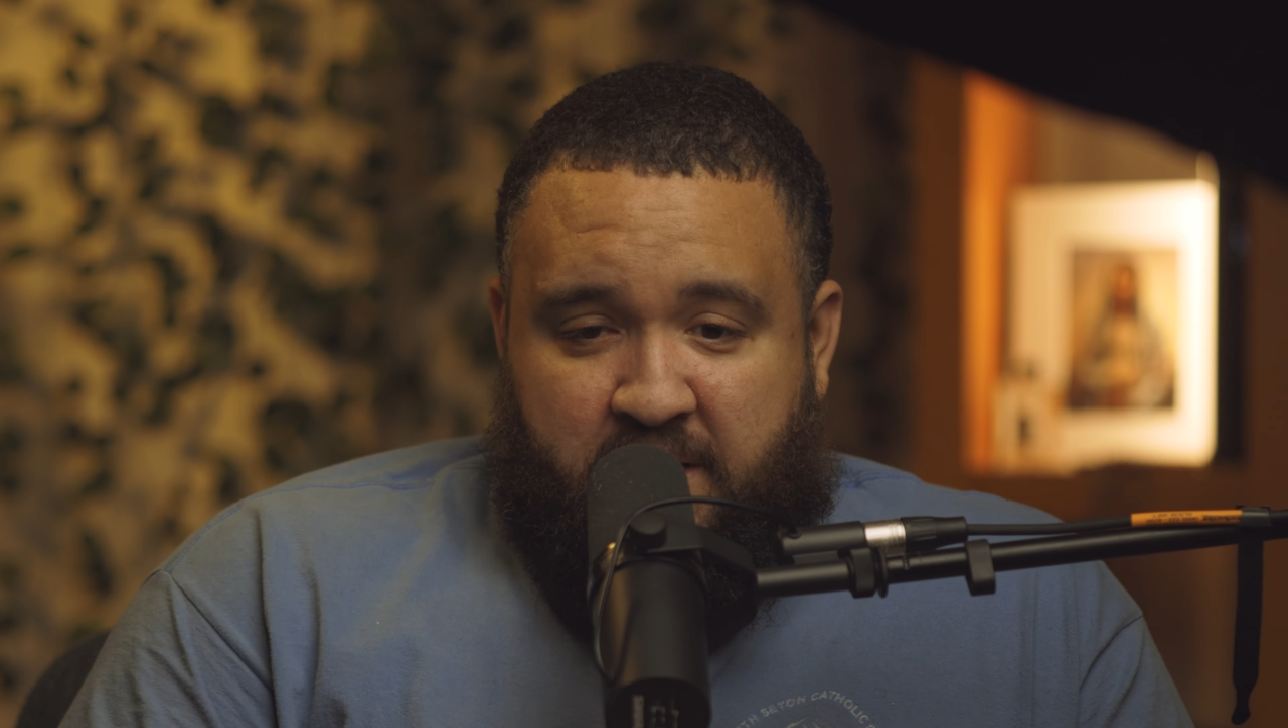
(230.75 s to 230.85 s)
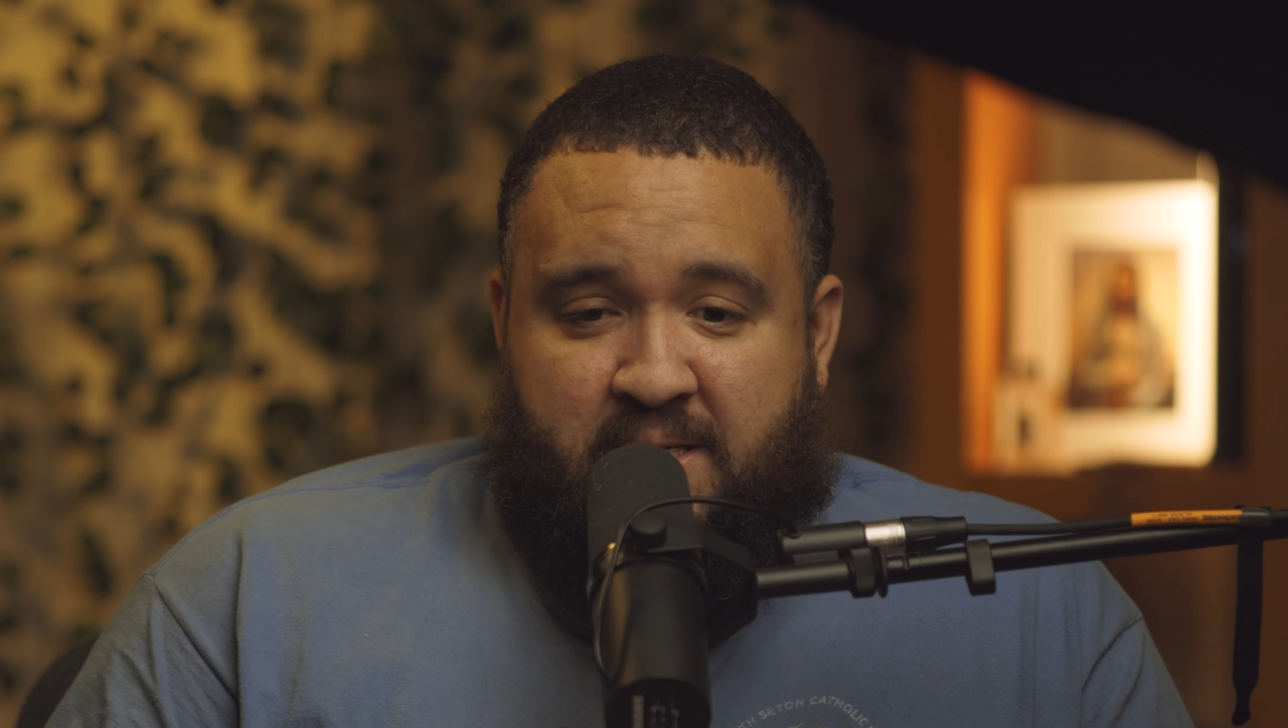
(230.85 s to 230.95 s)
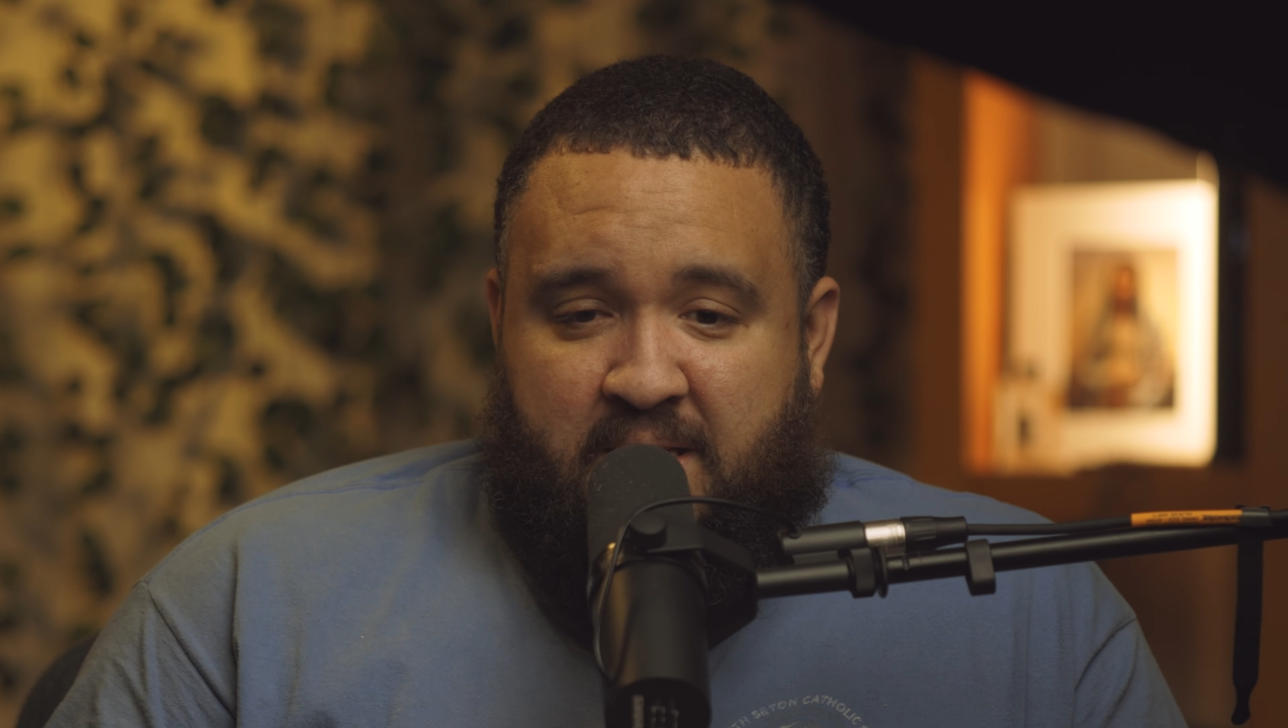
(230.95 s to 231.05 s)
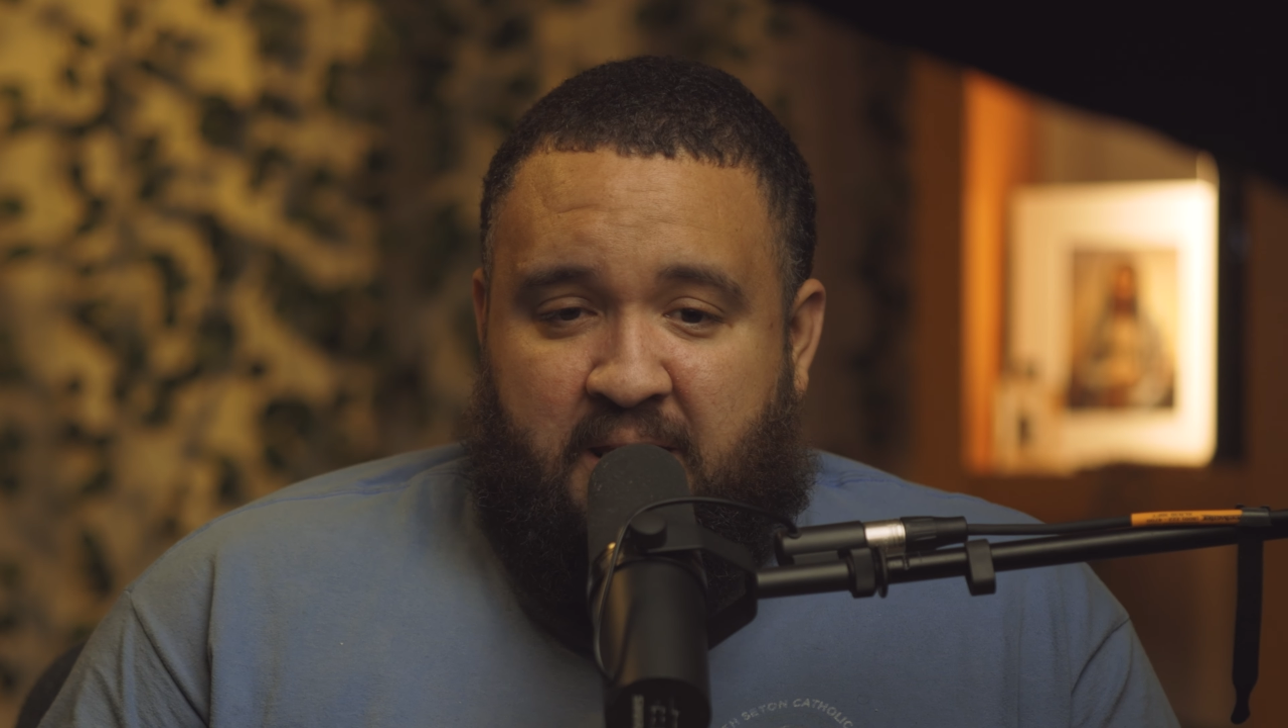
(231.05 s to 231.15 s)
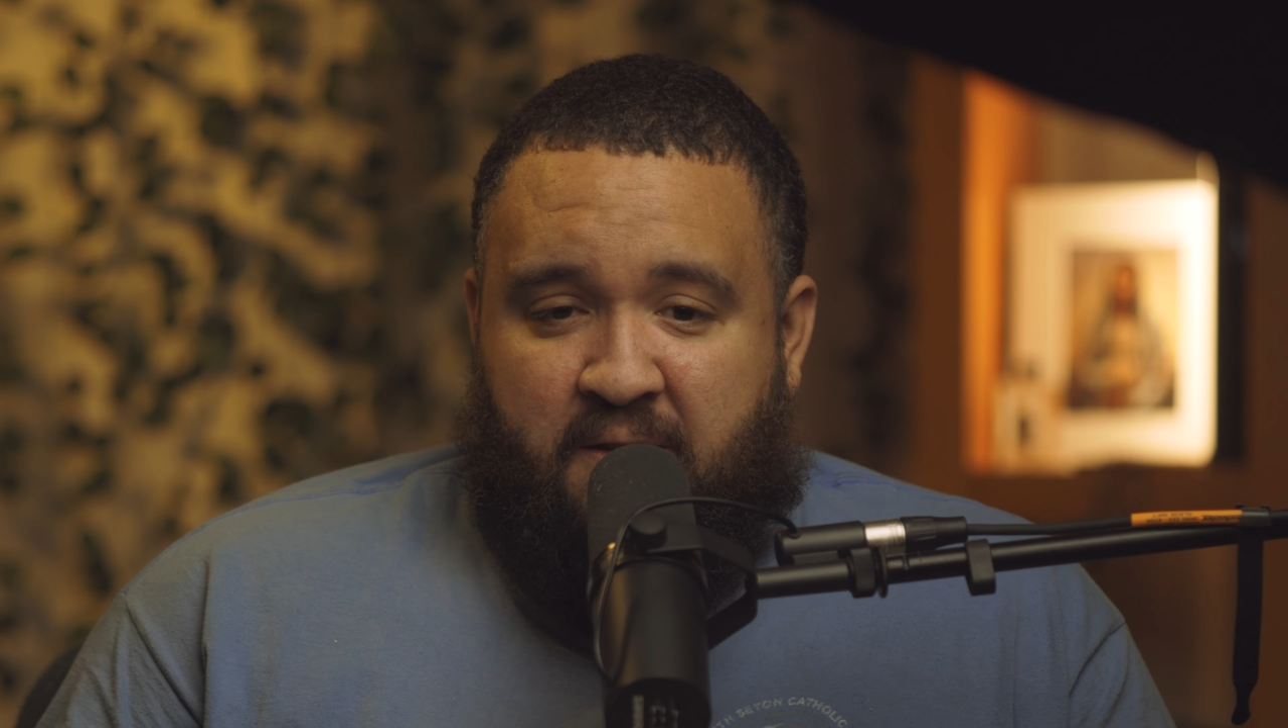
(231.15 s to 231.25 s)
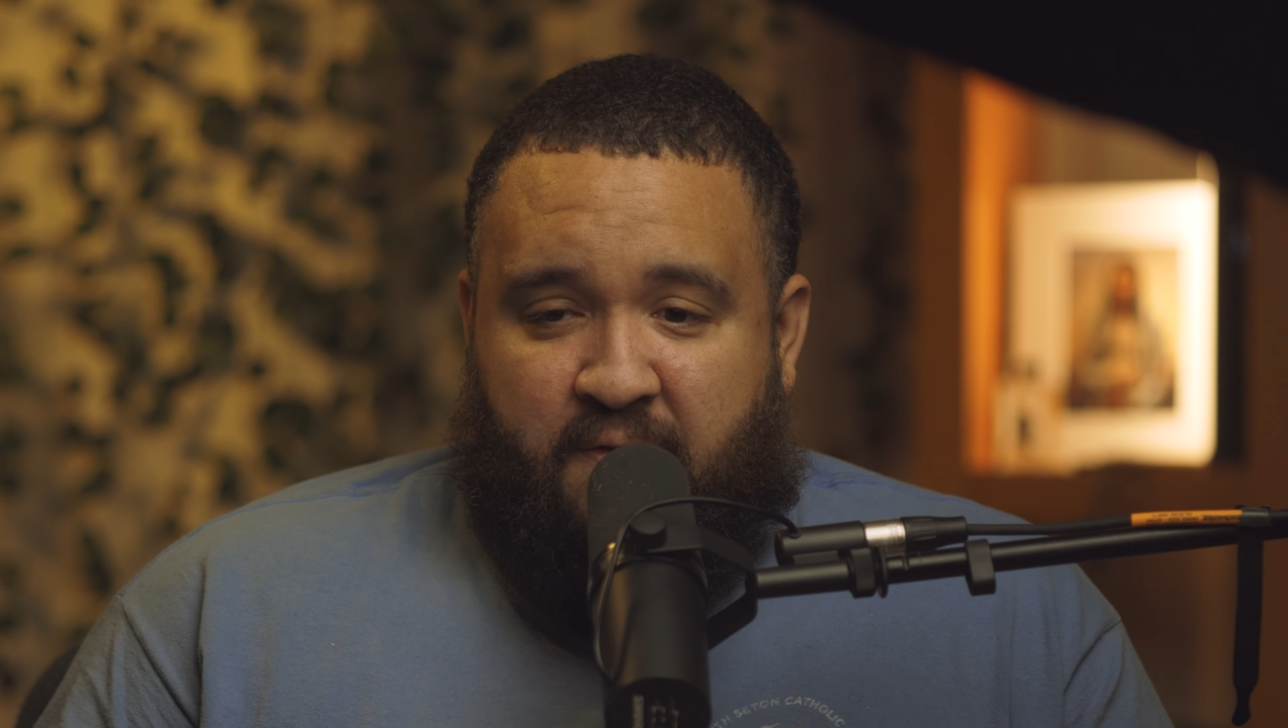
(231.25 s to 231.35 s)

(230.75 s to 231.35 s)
to see the